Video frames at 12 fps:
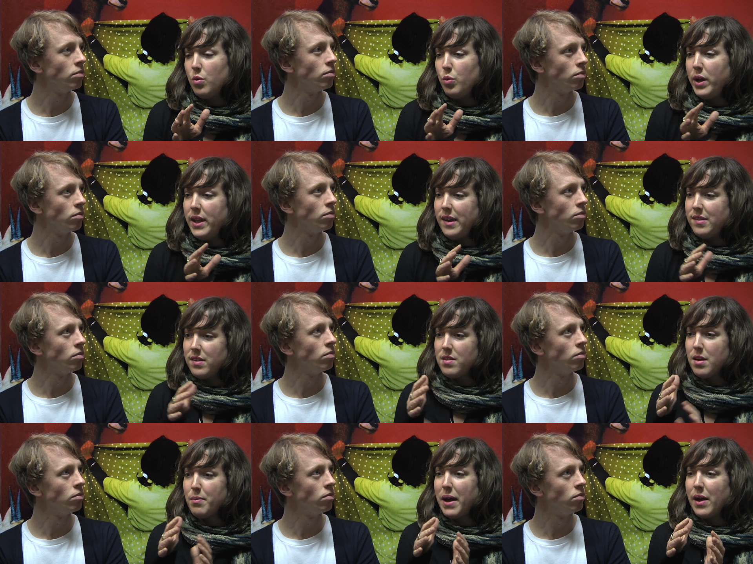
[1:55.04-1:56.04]
Speaker 1: we need to
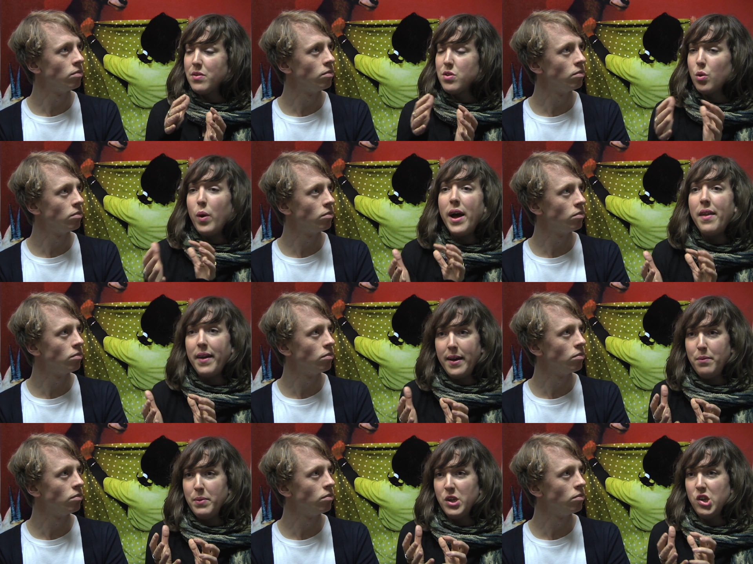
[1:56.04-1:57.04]
somehow square that
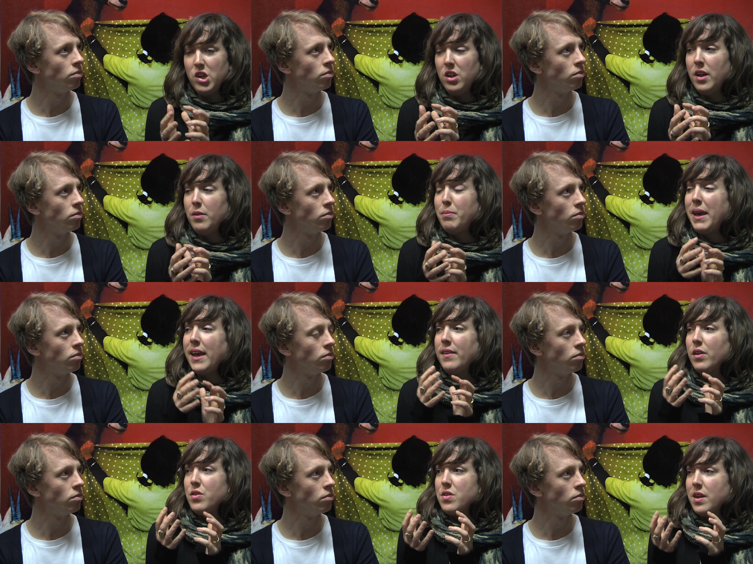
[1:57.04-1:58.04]
ambition and making
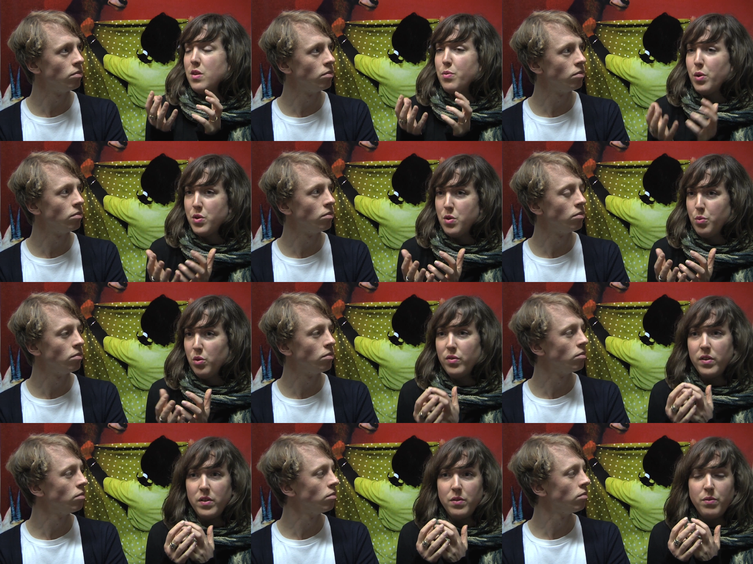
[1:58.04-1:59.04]
those things possible
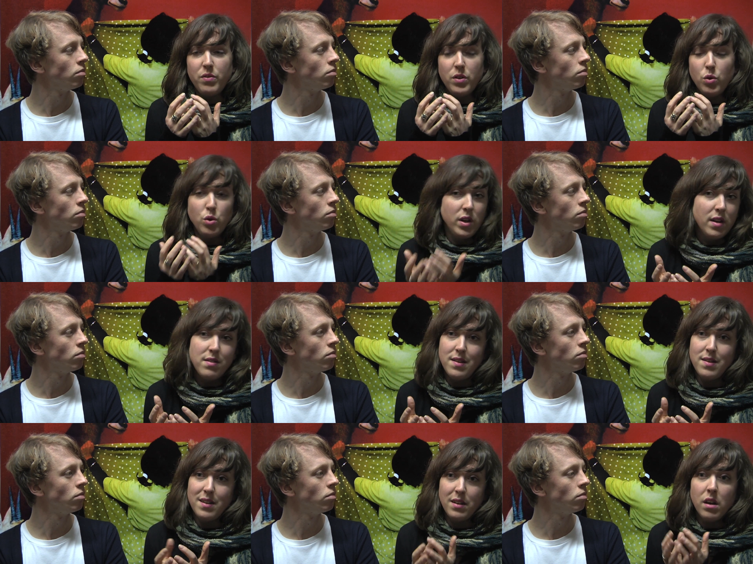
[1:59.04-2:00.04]
for, for
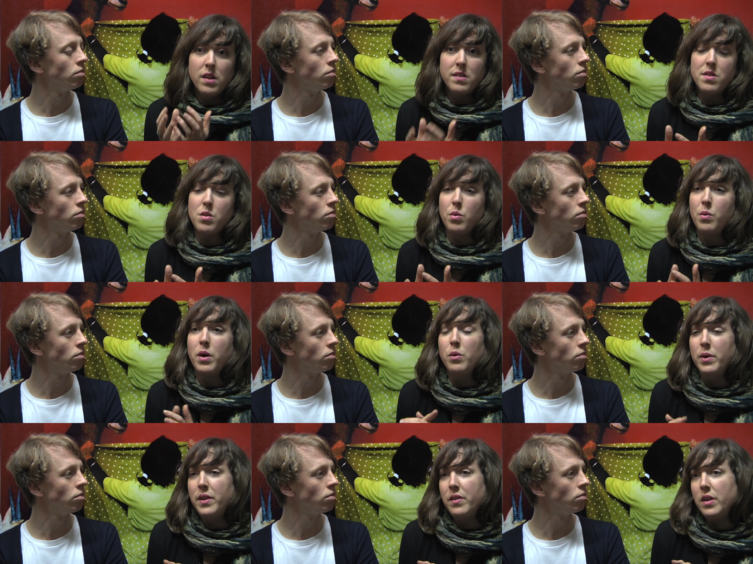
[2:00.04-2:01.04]
audiences and artists that we work
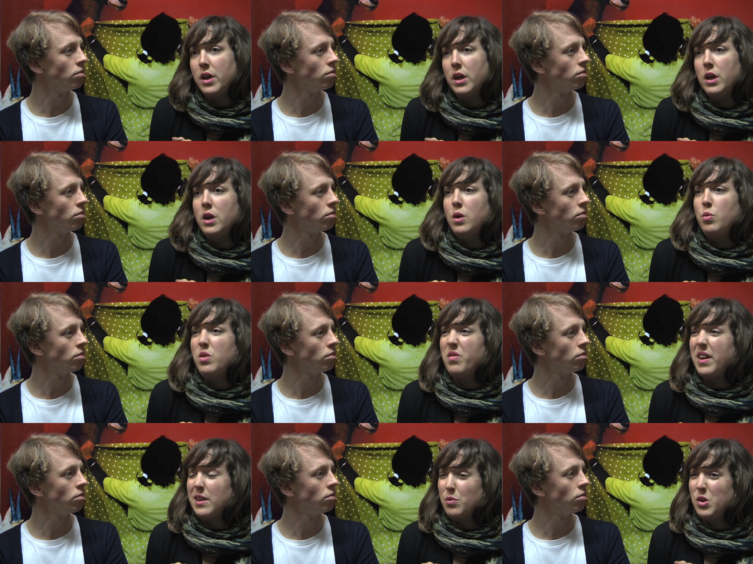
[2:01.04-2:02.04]
with with the
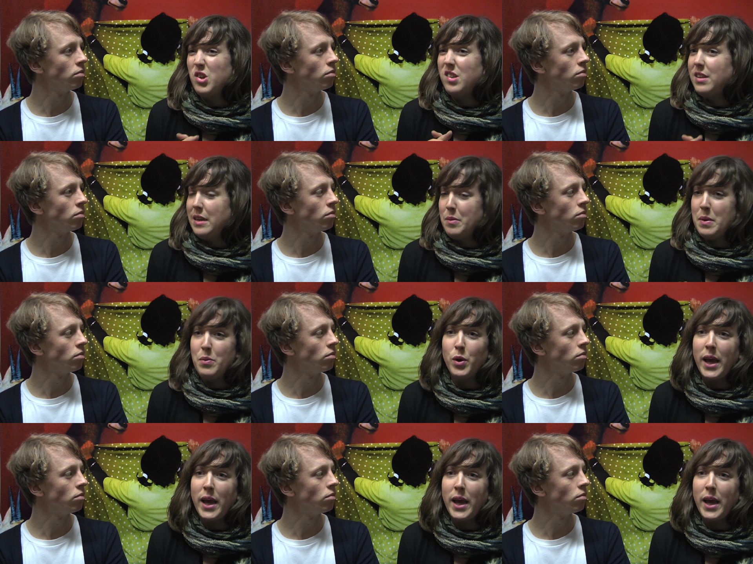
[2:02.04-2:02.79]
fact that we just need a bit more